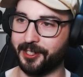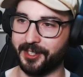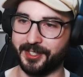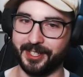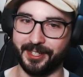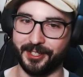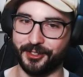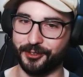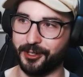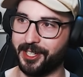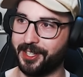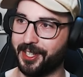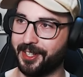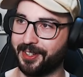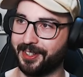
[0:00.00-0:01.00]
gonna see the tree
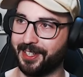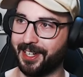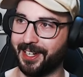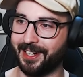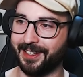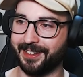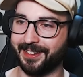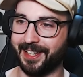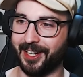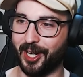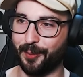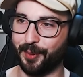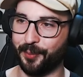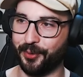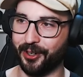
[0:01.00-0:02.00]
that, yeah, that
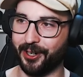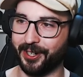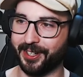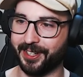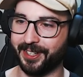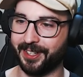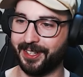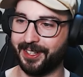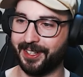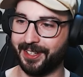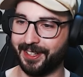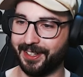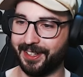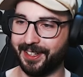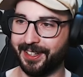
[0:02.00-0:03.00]
Appa broke.
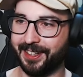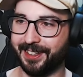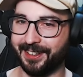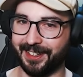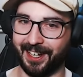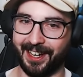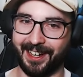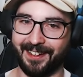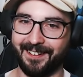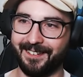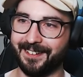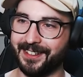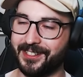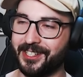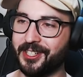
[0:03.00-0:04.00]
Yeah,
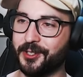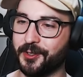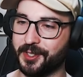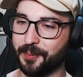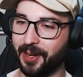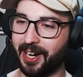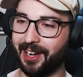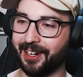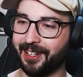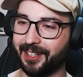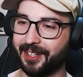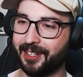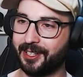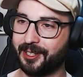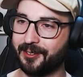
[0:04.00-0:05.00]
she too smart.
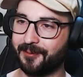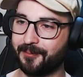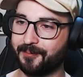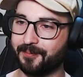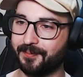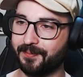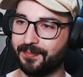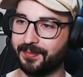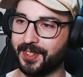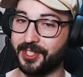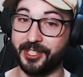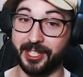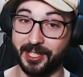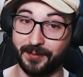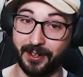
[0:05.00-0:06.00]

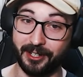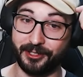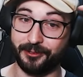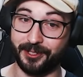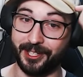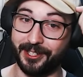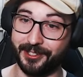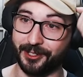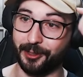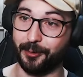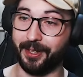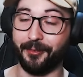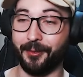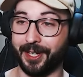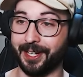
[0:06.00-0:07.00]
She is very strategical.
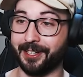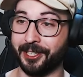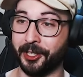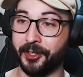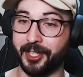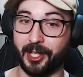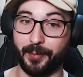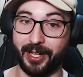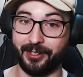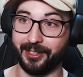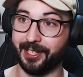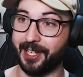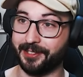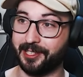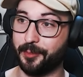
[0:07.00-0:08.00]
We, we kind of learned that about her
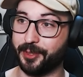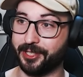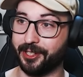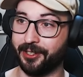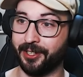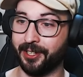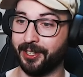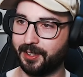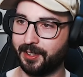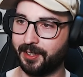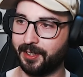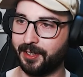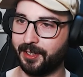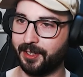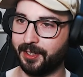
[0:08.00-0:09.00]
last episode.
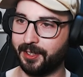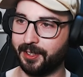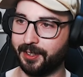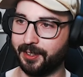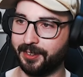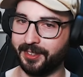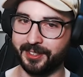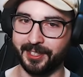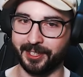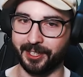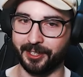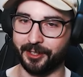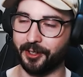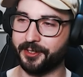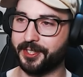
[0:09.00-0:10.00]
It's like a
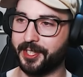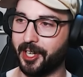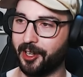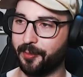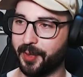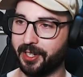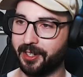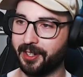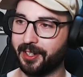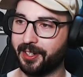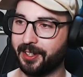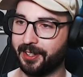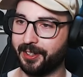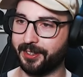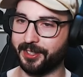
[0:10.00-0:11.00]
ghost town, man.
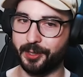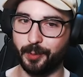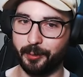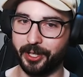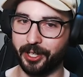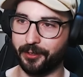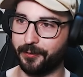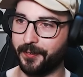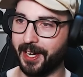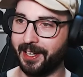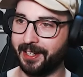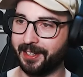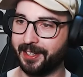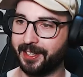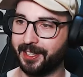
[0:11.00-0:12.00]
Is this where we're gonna fight?
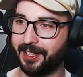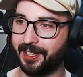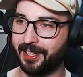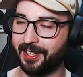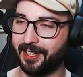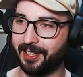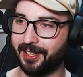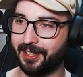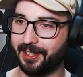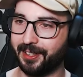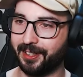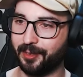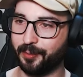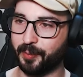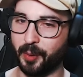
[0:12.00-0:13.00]

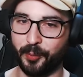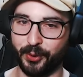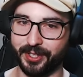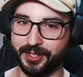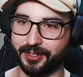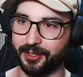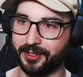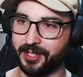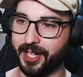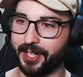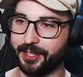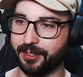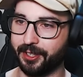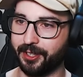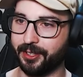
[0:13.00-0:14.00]
My boy is so
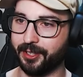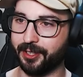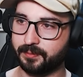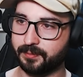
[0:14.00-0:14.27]
tired though.